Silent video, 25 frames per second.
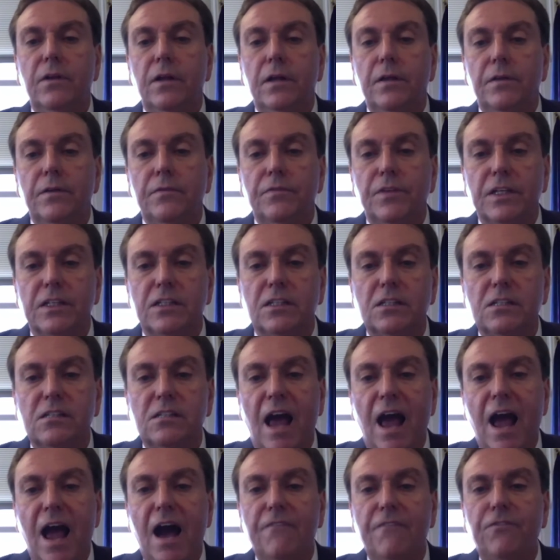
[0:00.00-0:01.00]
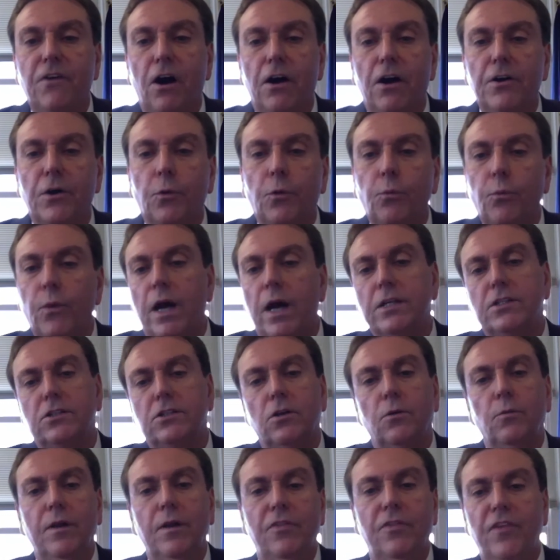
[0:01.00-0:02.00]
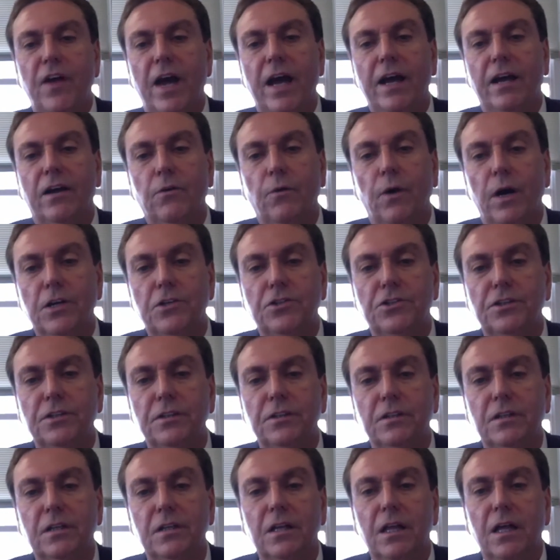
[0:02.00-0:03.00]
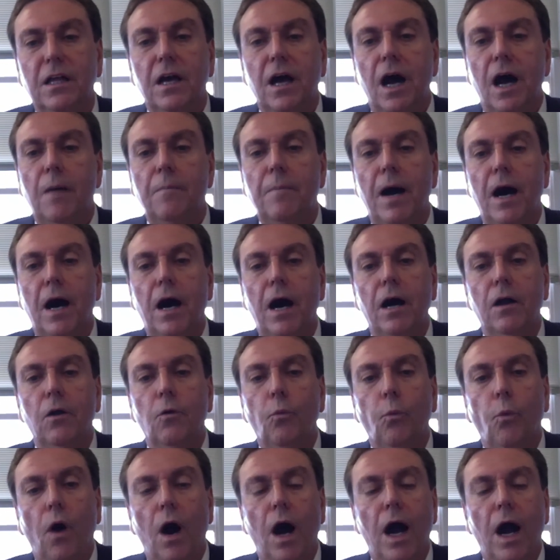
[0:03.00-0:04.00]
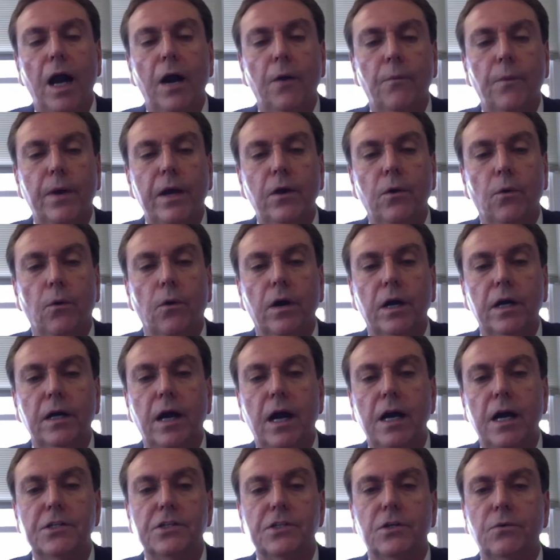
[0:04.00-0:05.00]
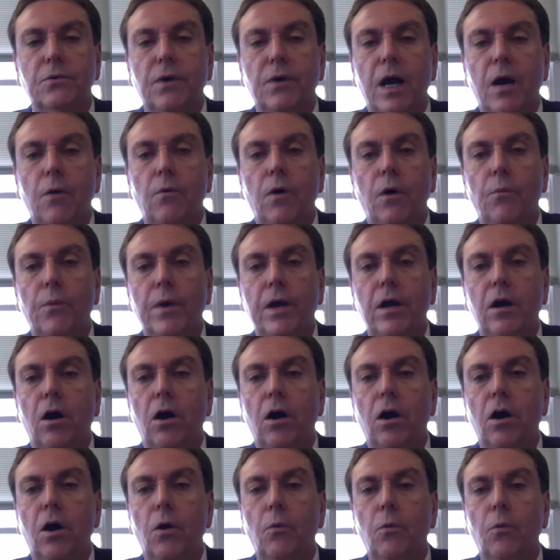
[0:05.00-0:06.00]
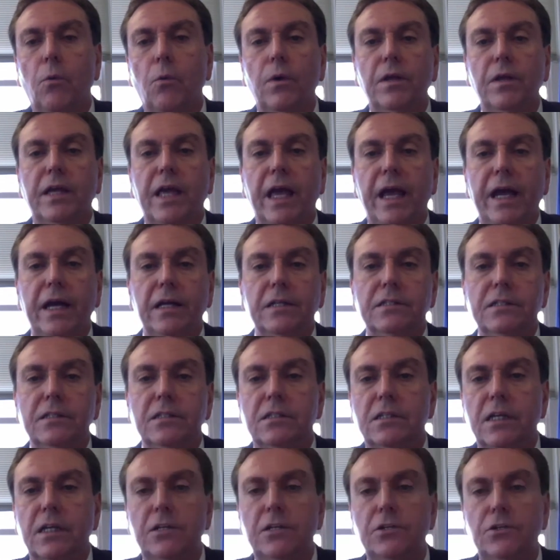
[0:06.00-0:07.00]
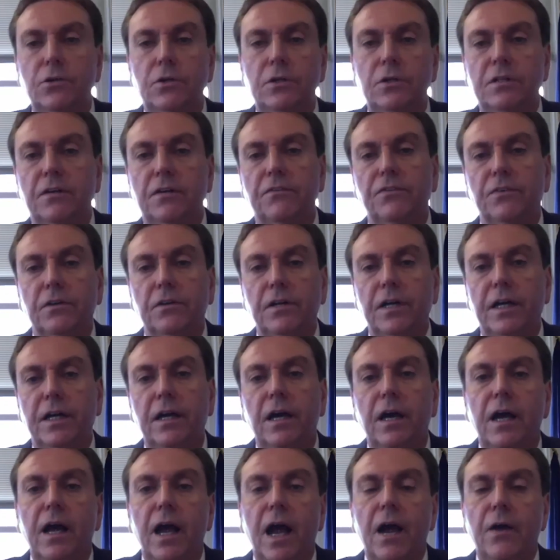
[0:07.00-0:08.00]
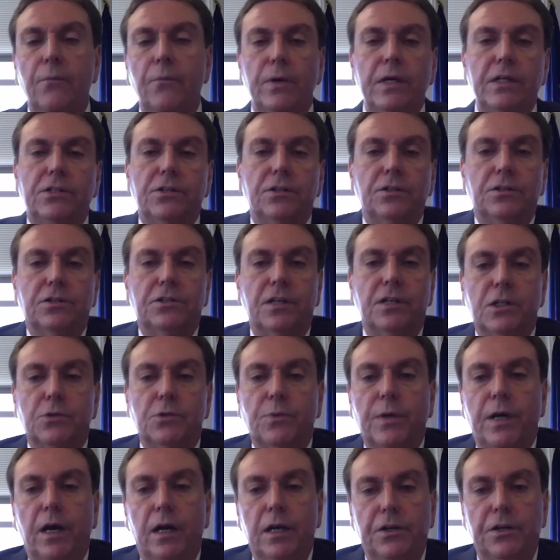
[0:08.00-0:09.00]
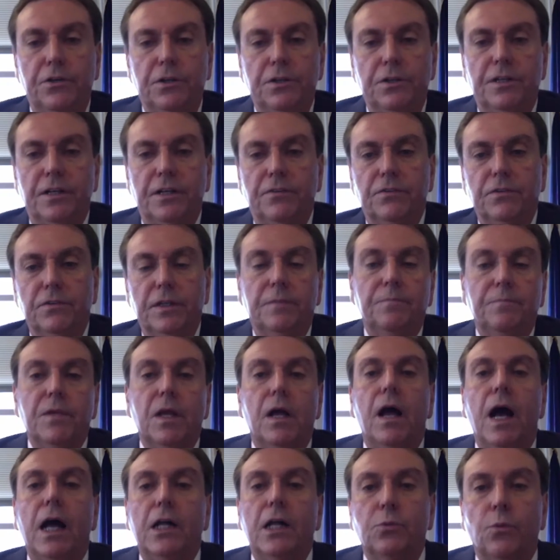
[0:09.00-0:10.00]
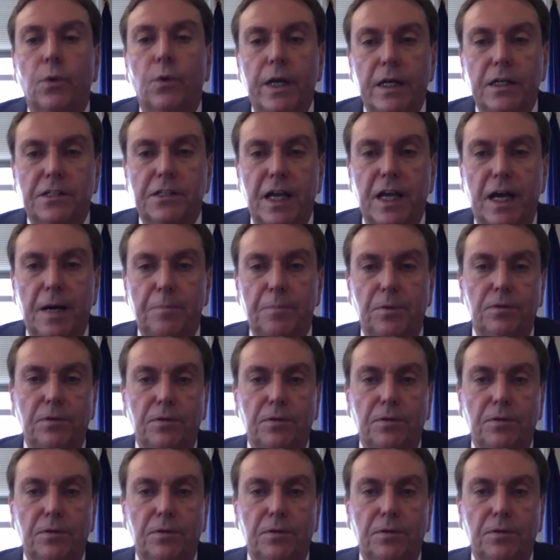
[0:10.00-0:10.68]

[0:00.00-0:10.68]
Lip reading: the staff ought to wrestle with that question about why are we organized around what we are when Kansan said do it differently and research says we ought to do it differently. That's one example.